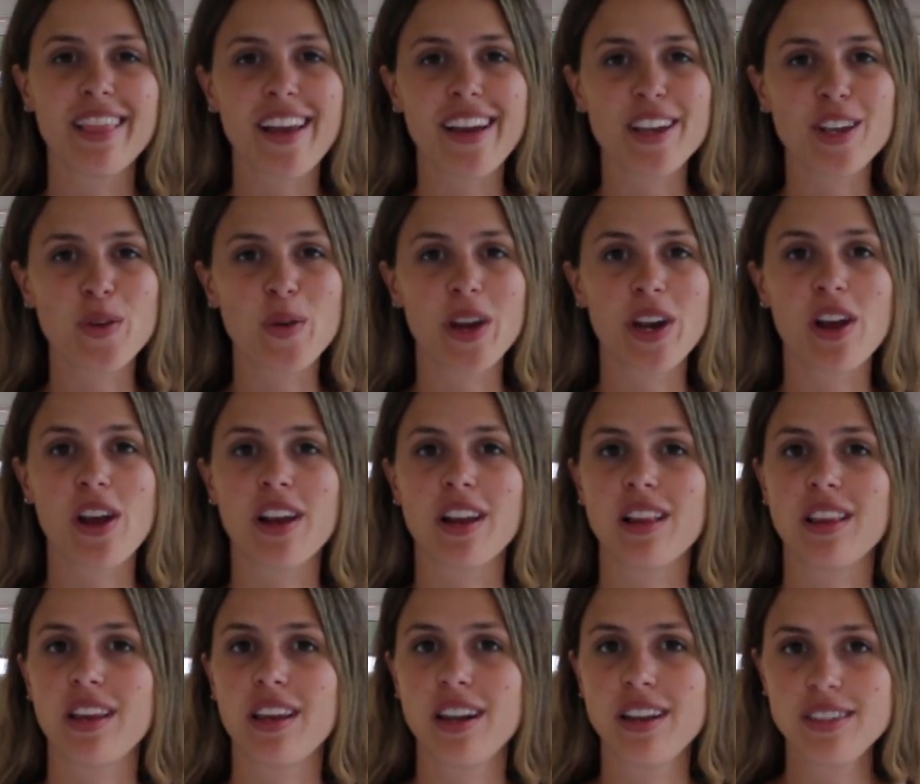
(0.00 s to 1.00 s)
let you in on
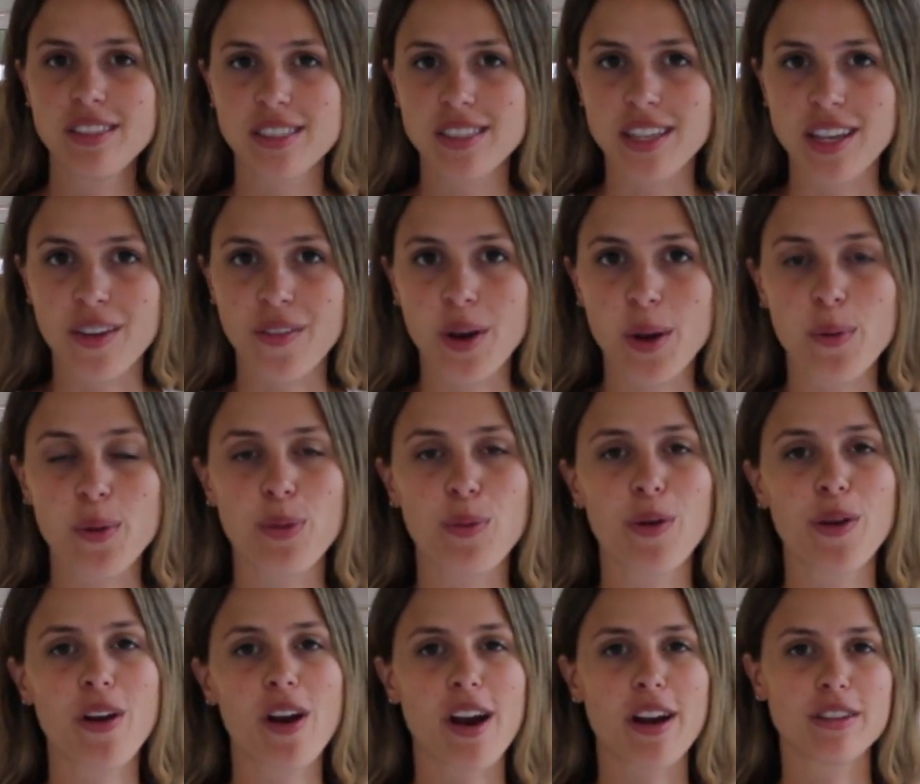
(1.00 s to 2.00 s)
a little secret with
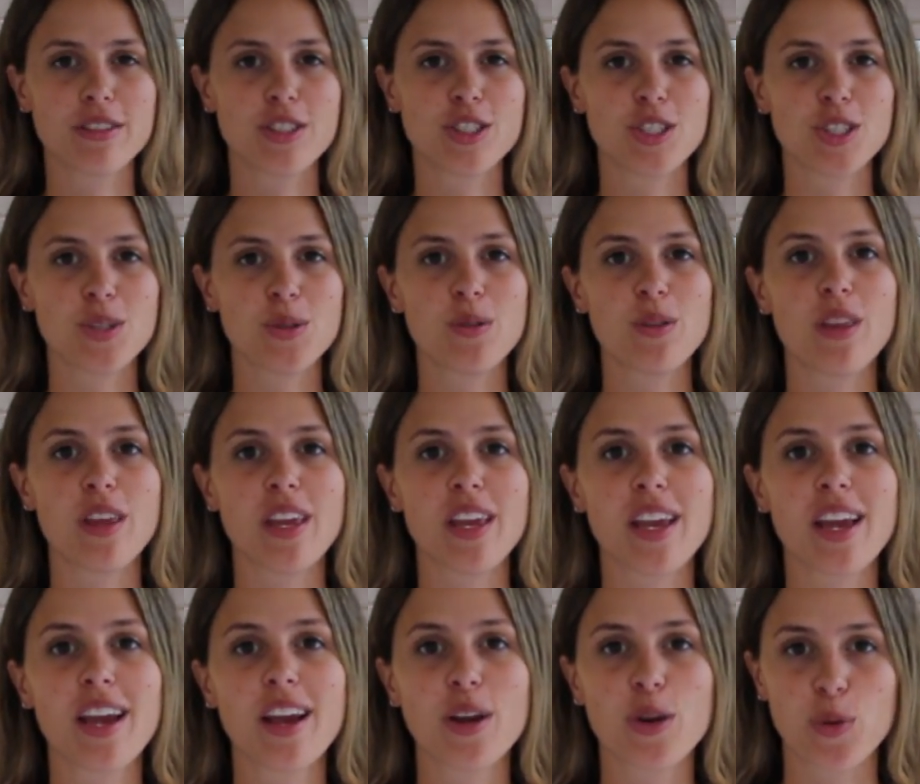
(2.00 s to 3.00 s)
regards to
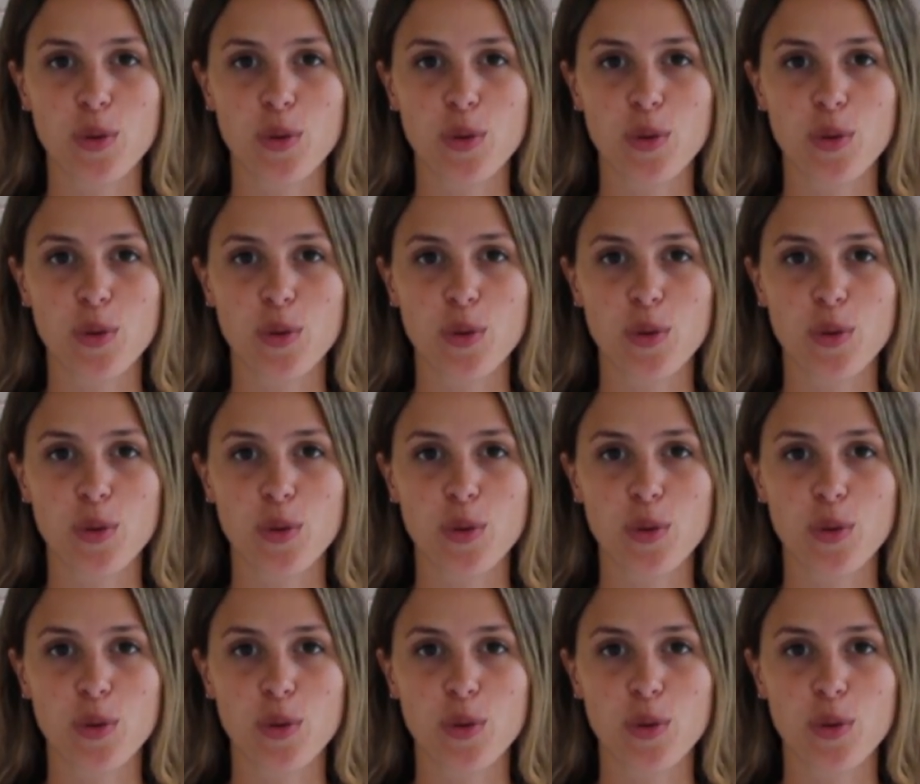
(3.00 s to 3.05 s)
the